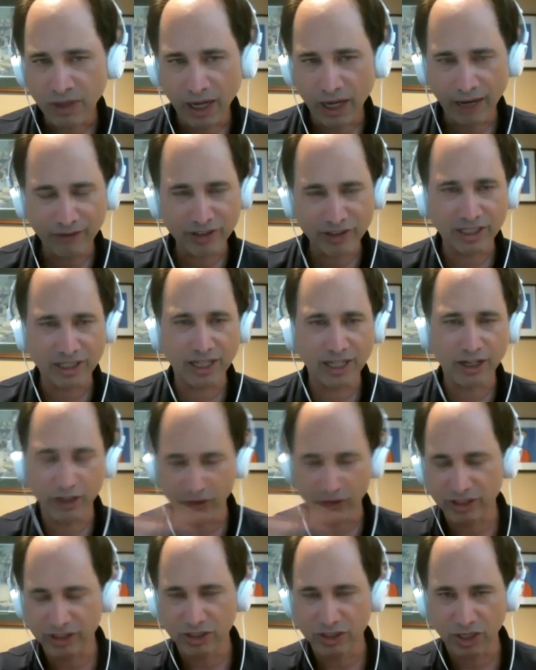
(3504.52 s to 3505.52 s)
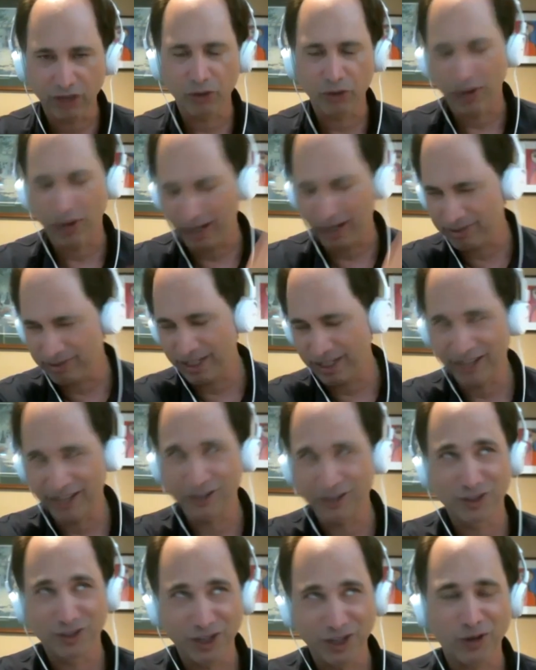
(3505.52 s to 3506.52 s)
obviously, and, and this is other, I'll, I'll
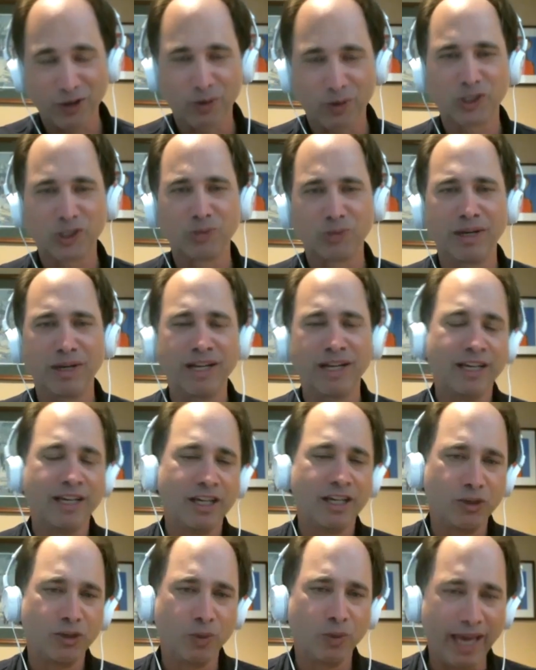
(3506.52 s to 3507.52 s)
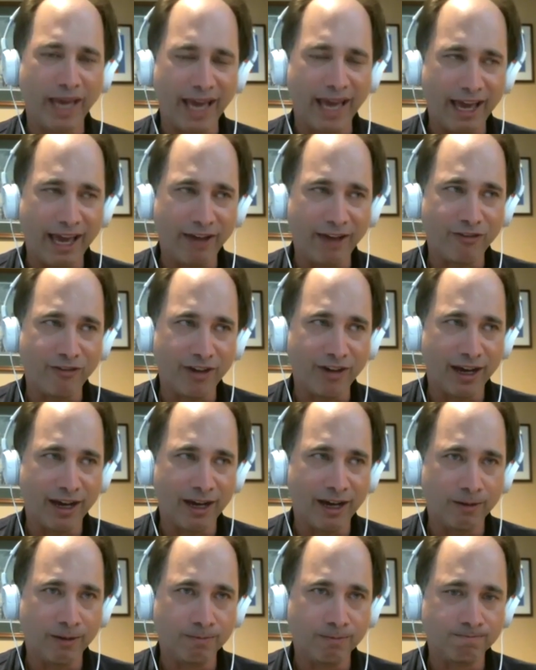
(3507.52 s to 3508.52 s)
get to this another question, but we have,
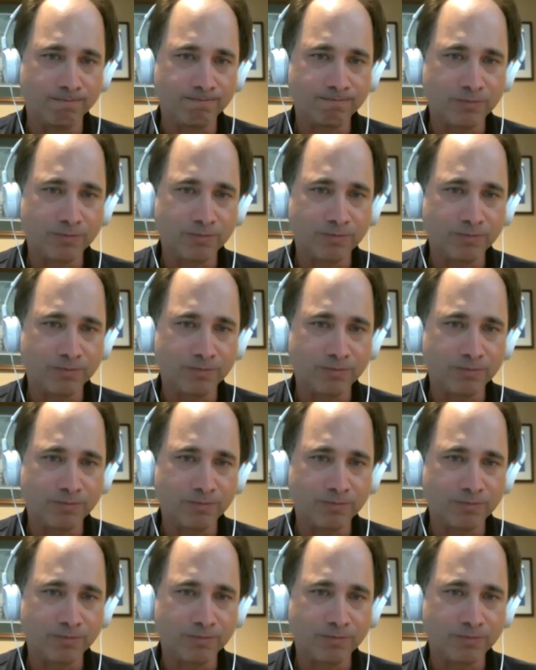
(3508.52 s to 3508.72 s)
um,